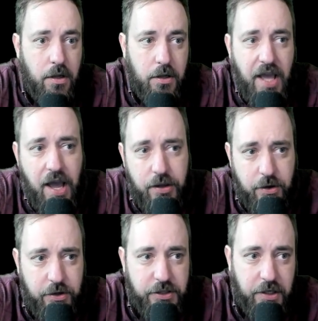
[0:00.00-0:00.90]
yeah, you
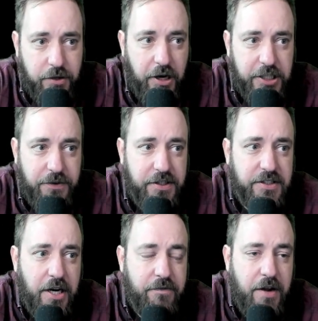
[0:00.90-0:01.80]
could use a crossfade
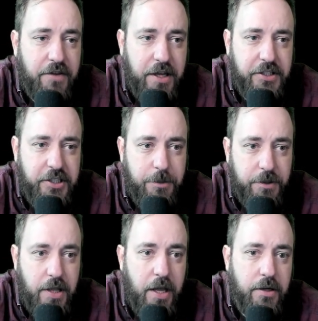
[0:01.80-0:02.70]
instead of an FKG,
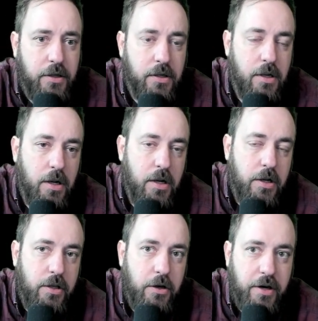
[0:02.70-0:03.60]
but then
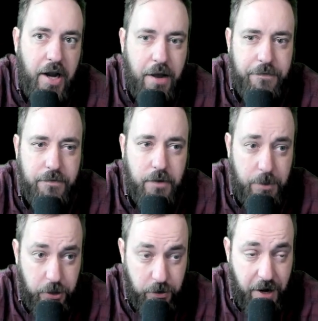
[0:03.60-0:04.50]
you're gonna have,
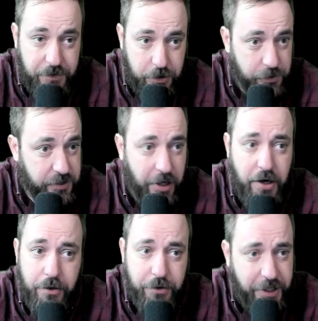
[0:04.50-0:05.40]
you'd have to use
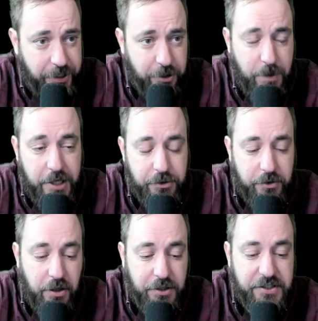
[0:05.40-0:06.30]
another keyer module
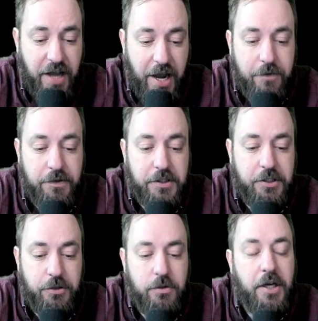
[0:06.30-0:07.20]
alongside of it to
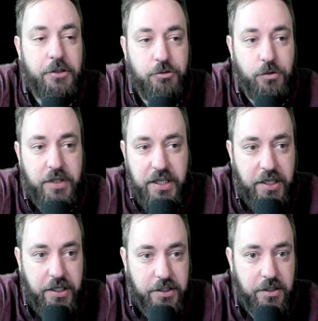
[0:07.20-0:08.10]
do like true
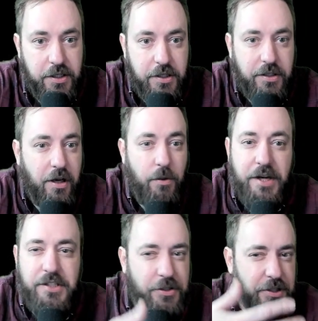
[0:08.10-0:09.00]
keying.
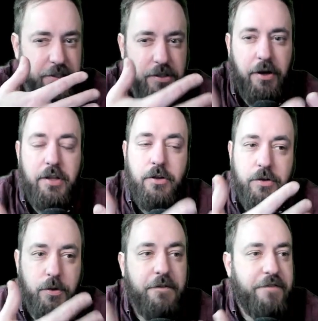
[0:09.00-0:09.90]
Otherwise, you're
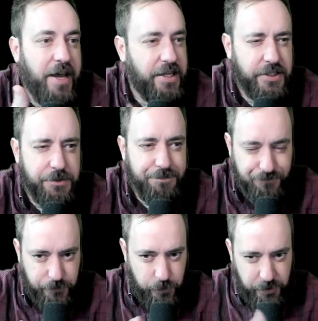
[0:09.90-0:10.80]
doing fades,
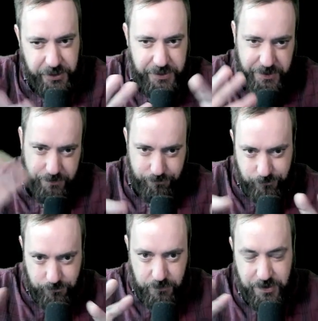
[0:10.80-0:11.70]
which is
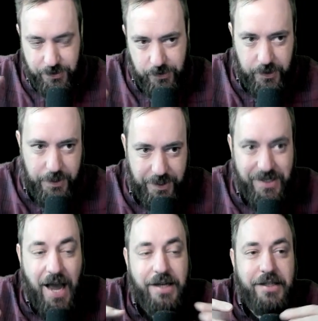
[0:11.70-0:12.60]

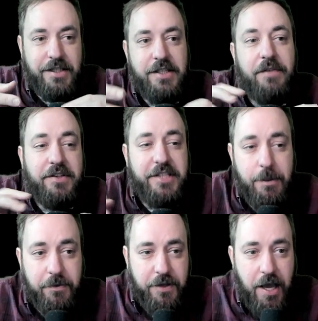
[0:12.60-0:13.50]
not, it doesn't have the
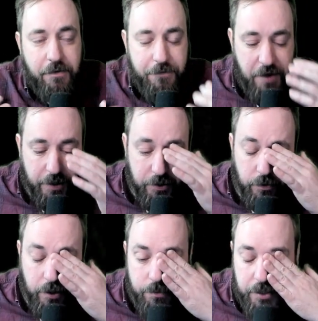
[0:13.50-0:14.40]
same kind of effect, you know
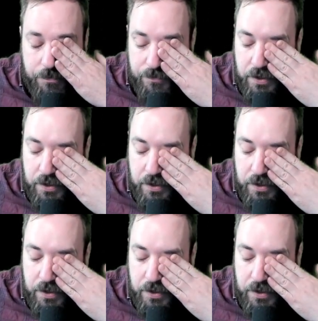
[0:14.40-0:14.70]
what I mean?